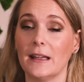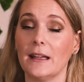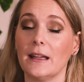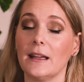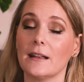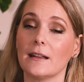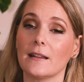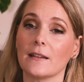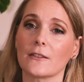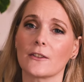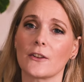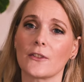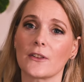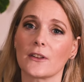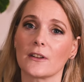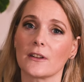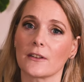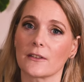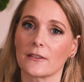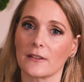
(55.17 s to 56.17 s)
It is on
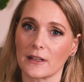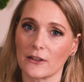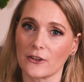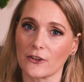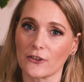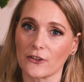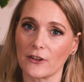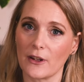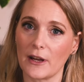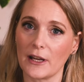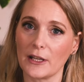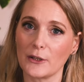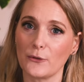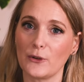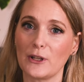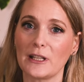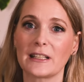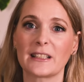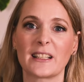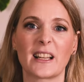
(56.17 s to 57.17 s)
the thicker side,
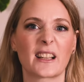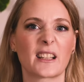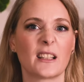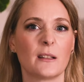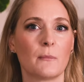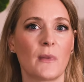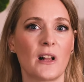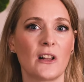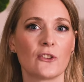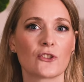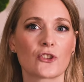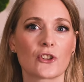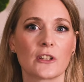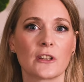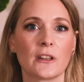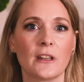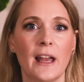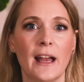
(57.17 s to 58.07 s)
feeling like an emulsion,